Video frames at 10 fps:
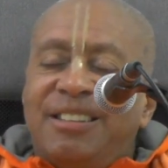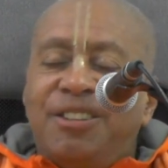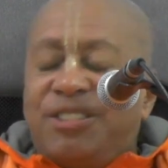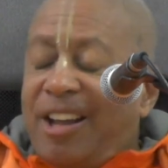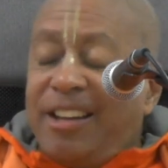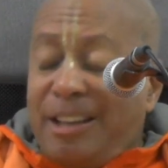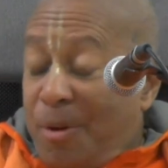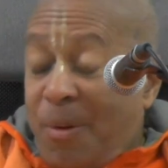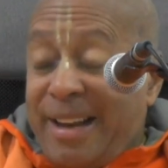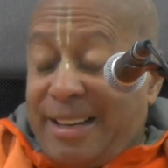You're telling them
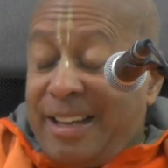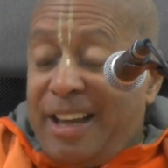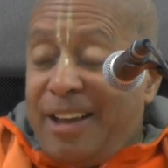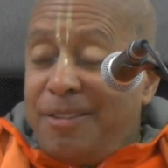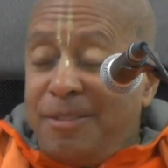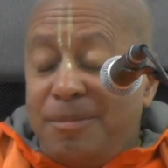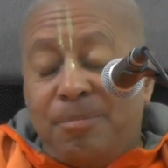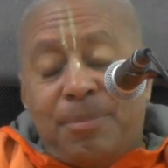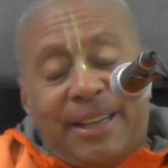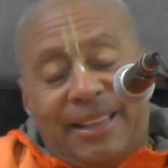the right thing,
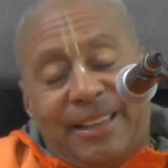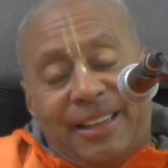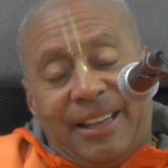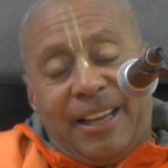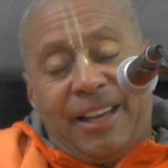but